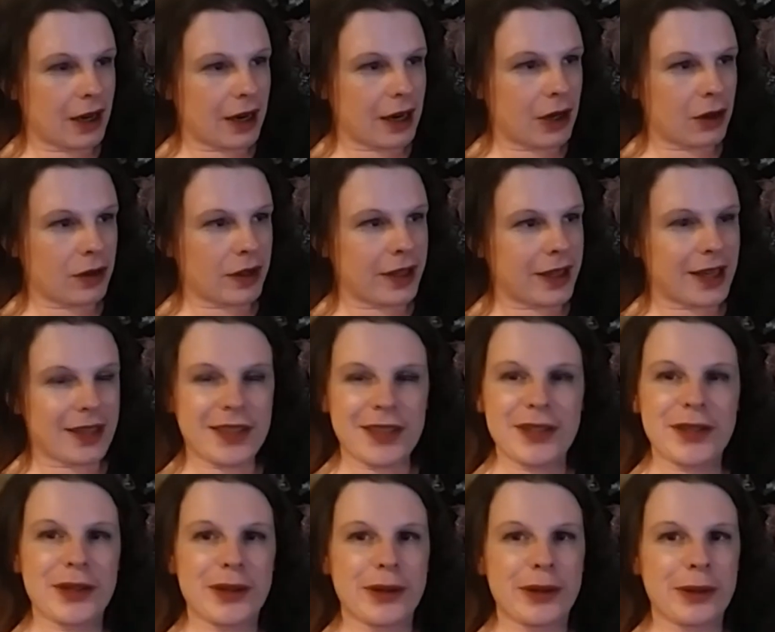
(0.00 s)
I only got to
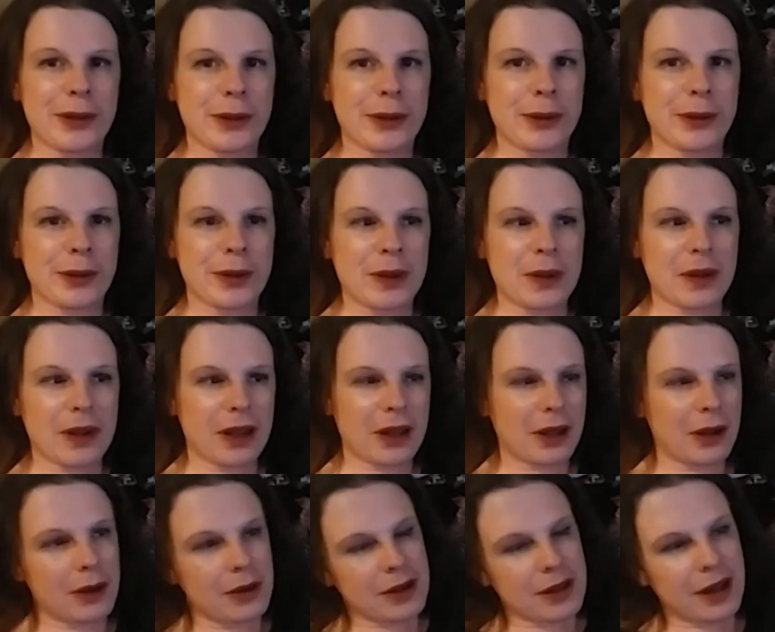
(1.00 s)
do
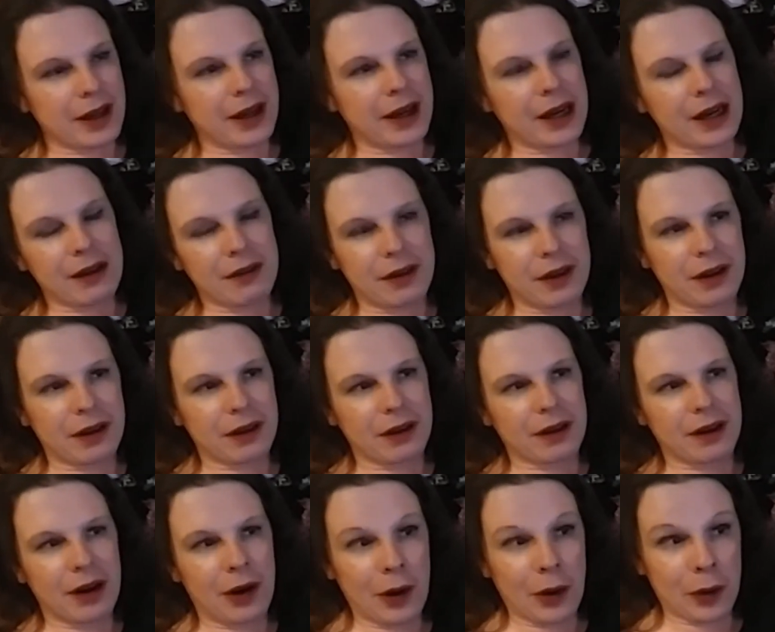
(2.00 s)
clothes that I have
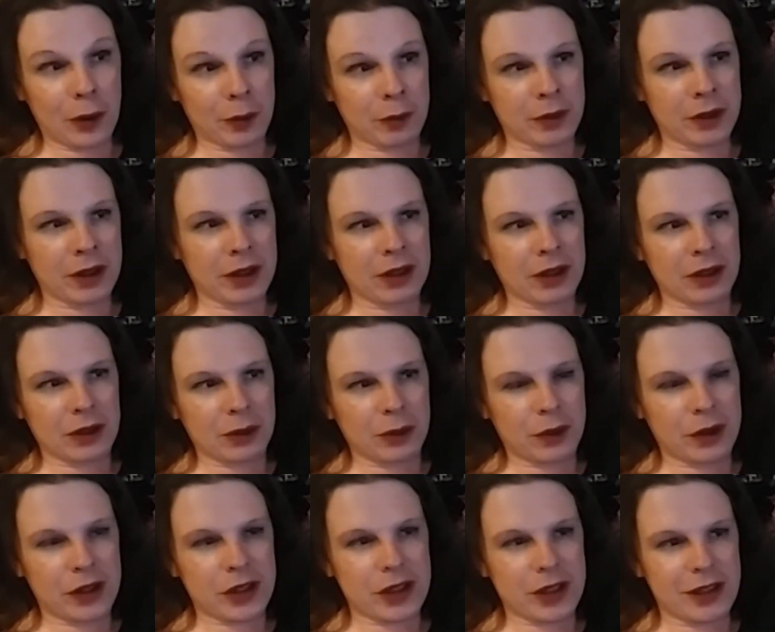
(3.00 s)
here at home,
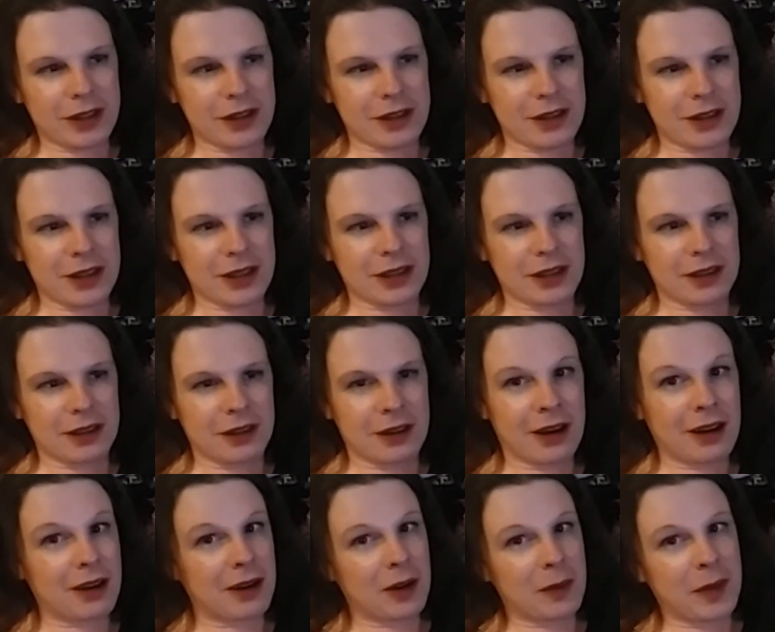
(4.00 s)
which is
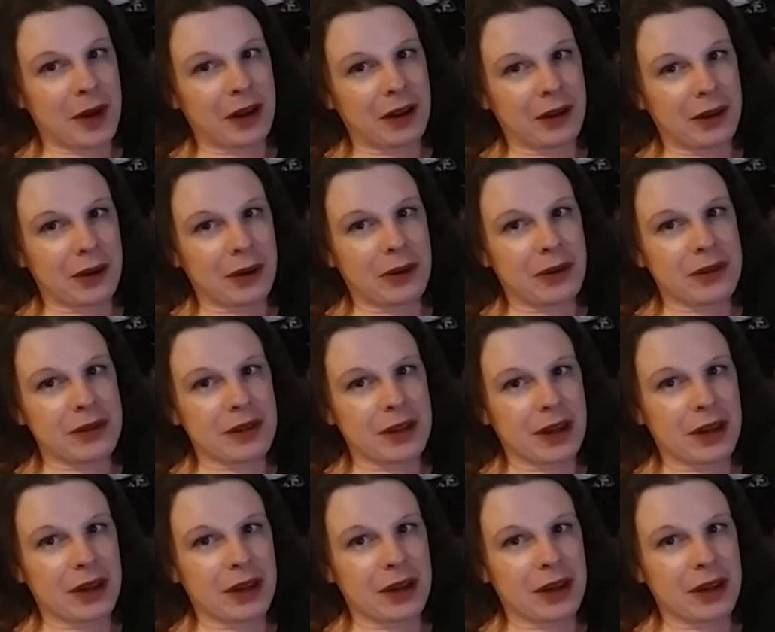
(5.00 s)
not all of my clothes.